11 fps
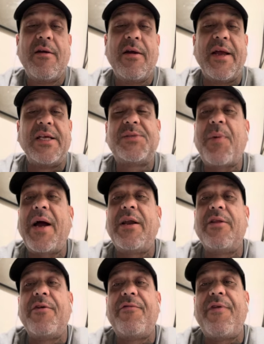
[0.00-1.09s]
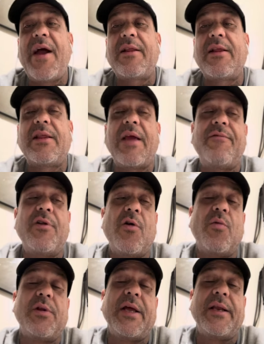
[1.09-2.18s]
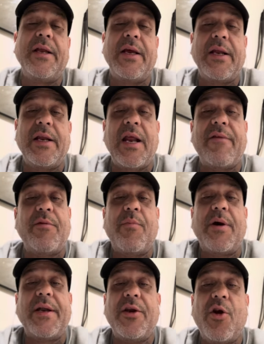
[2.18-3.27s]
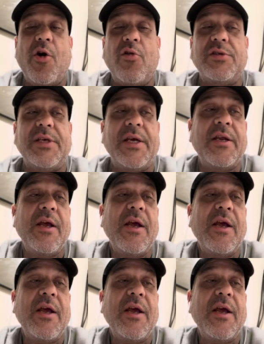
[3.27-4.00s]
In spite of the fact that they've done what they did, and everybody knows that